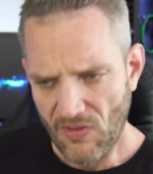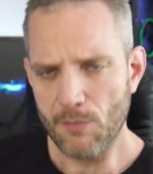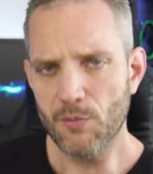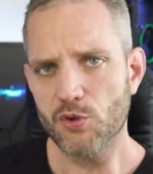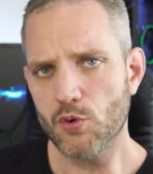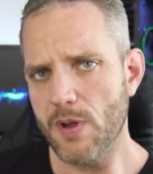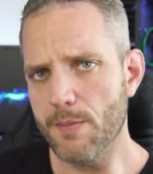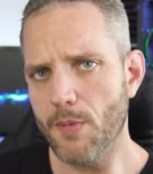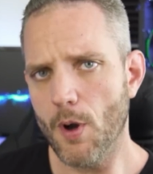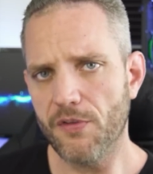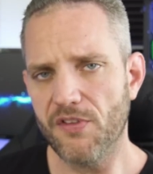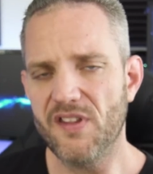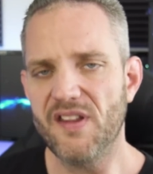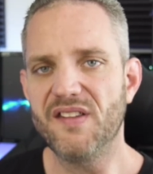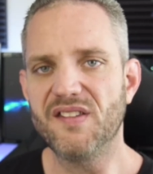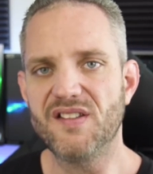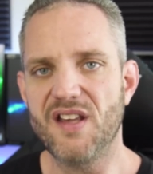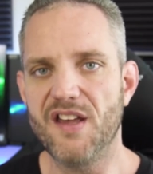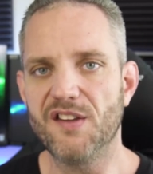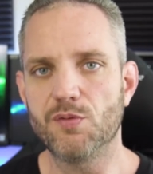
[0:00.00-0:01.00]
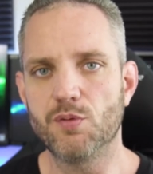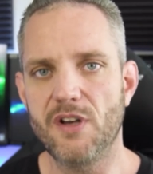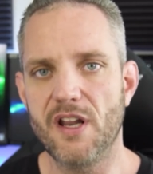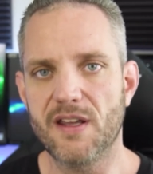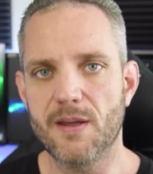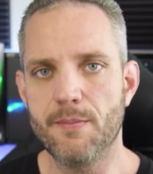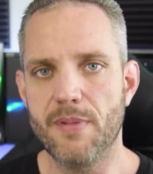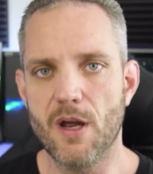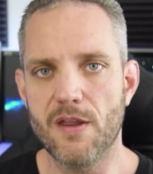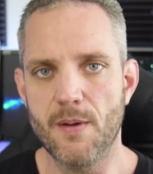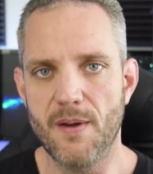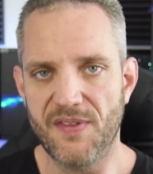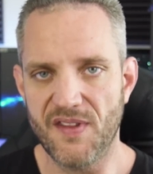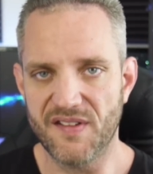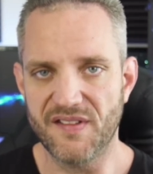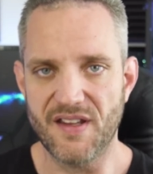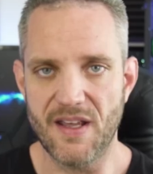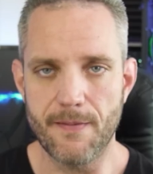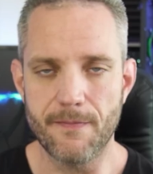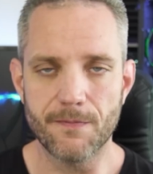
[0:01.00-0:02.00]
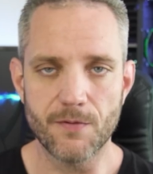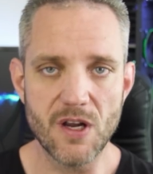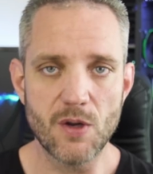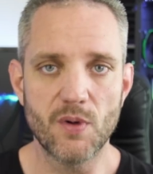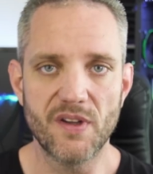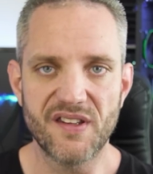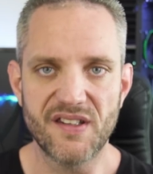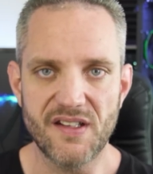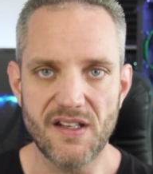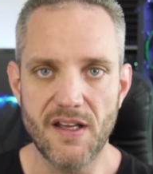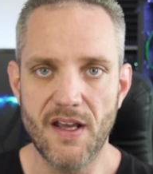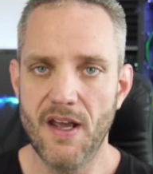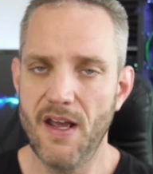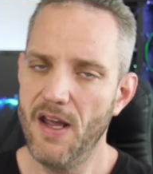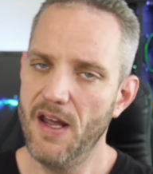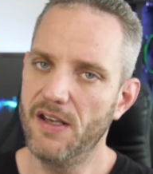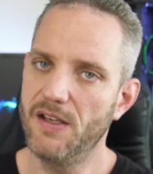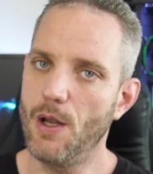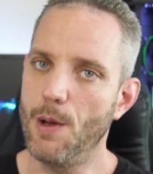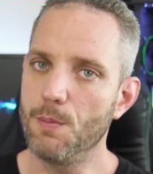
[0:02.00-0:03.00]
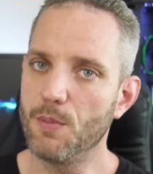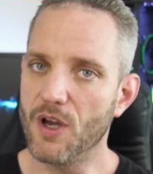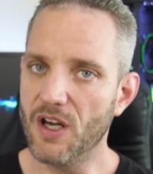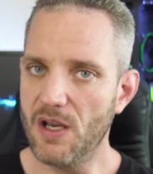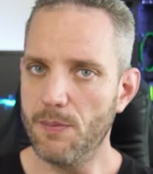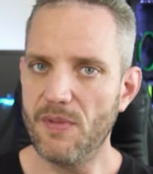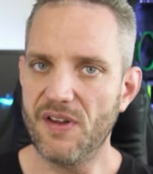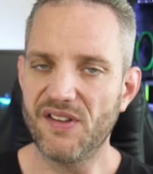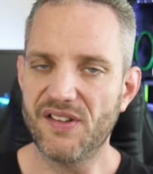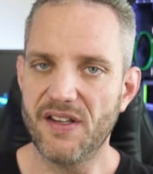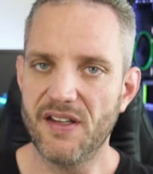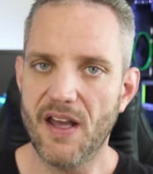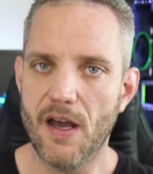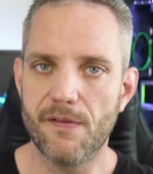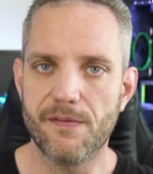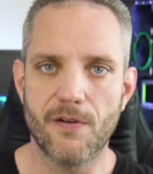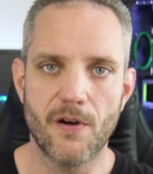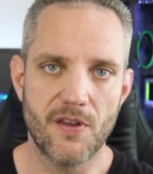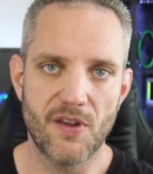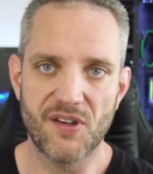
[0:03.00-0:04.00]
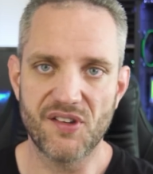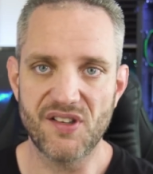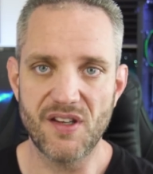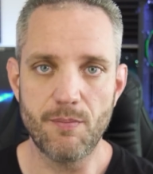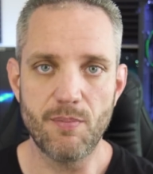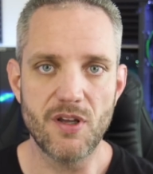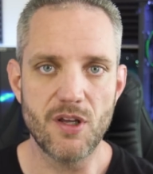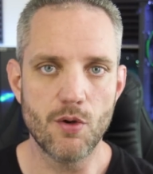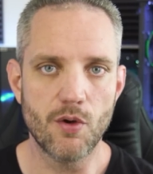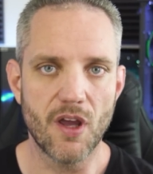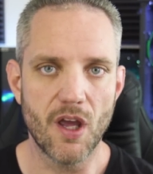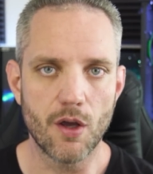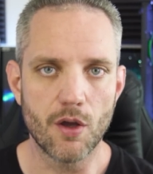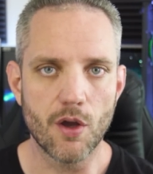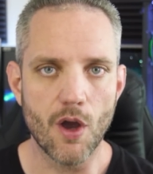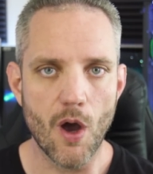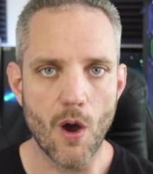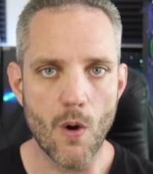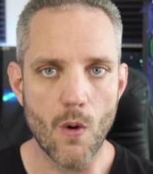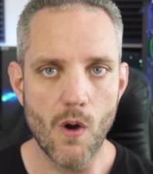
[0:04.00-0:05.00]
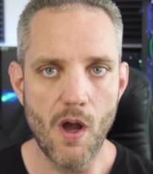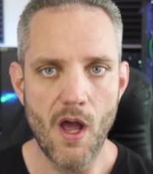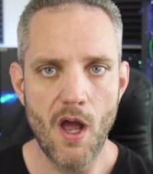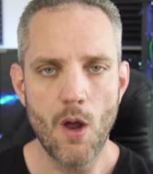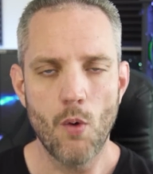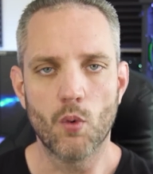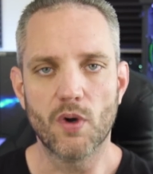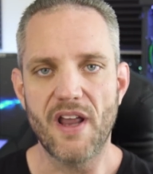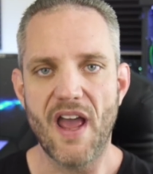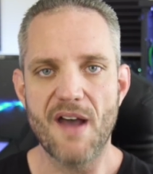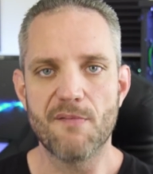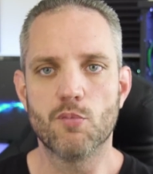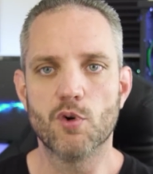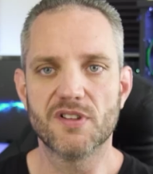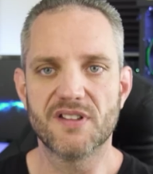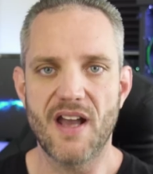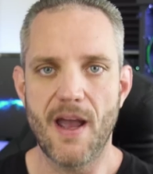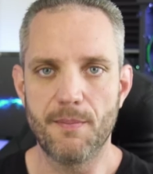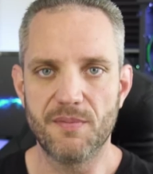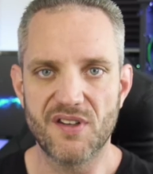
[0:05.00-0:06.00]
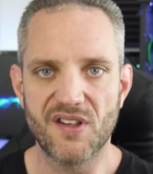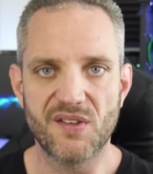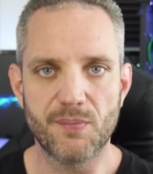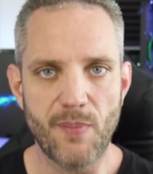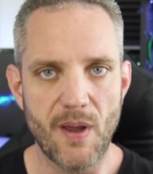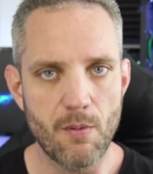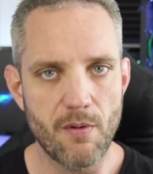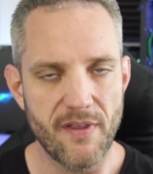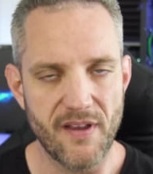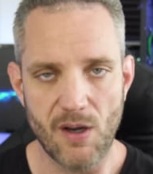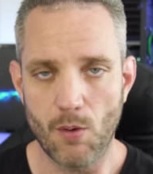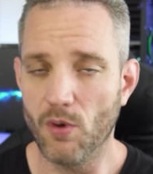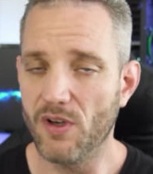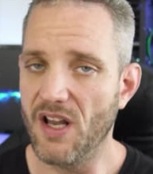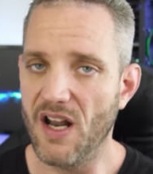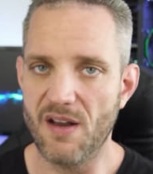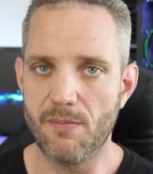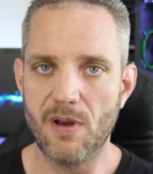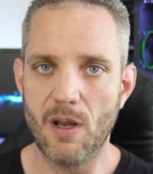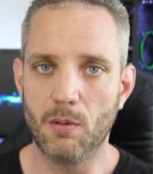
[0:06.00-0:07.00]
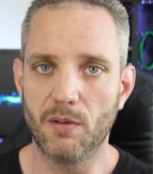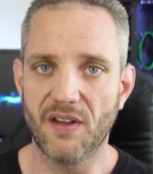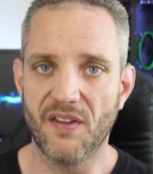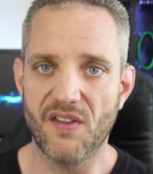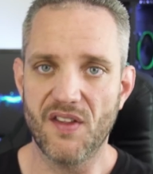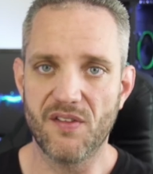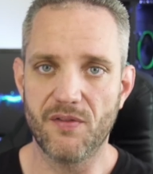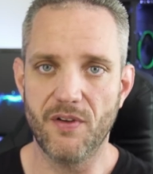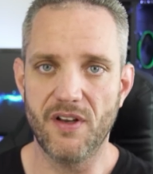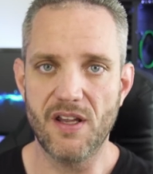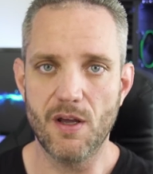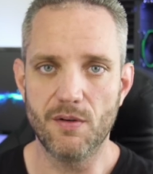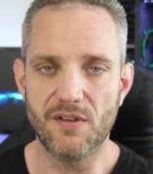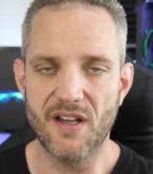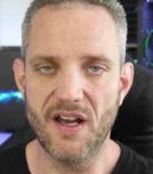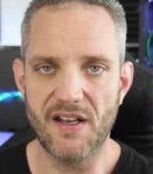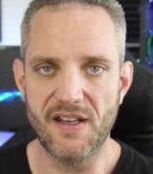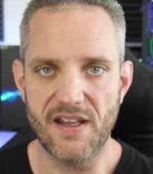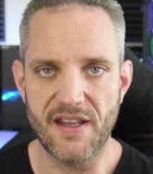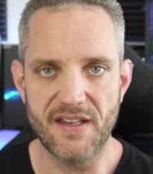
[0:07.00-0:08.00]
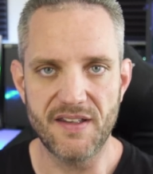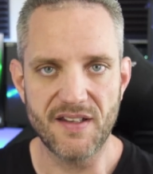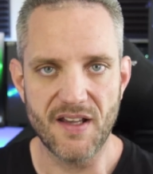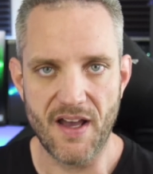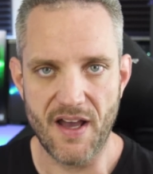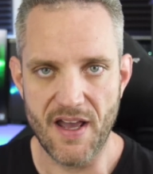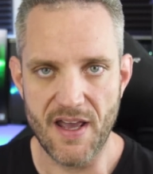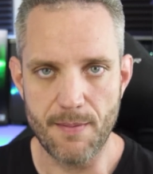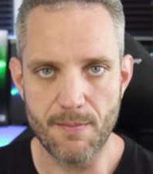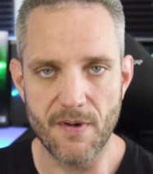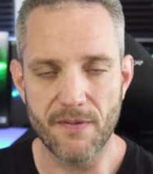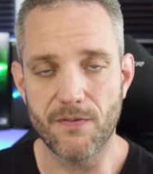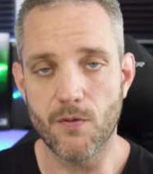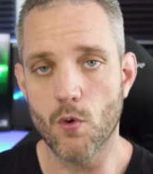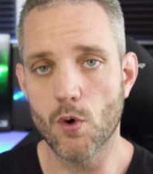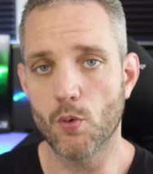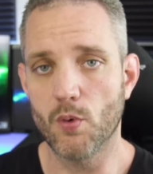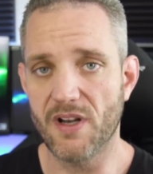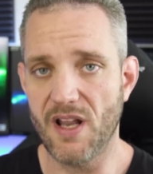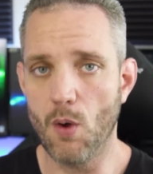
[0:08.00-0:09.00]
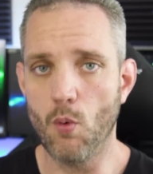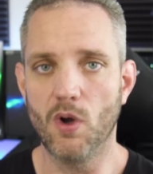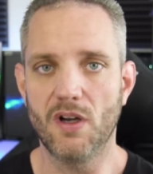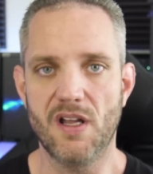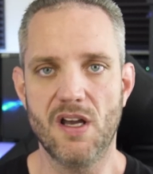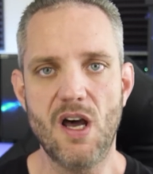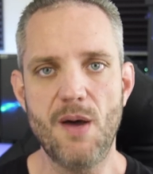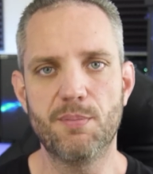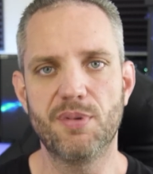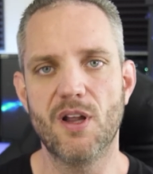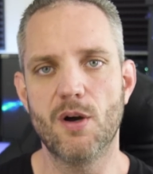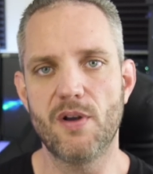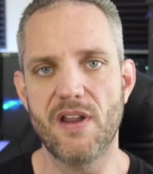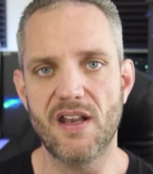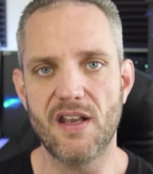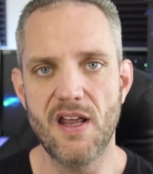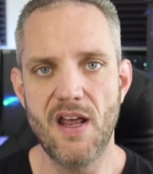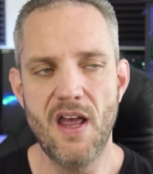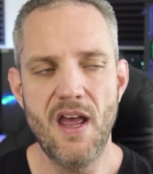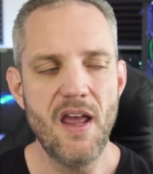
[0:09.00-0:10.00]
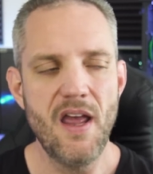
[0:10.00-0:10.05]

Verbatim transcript: between both of these tests when I compare them at the same frequency. Now I'm gonna be seeing how far the CPU can go when I have more time to spend with it. I would not have been able to get this video done in time for when I wanna upload it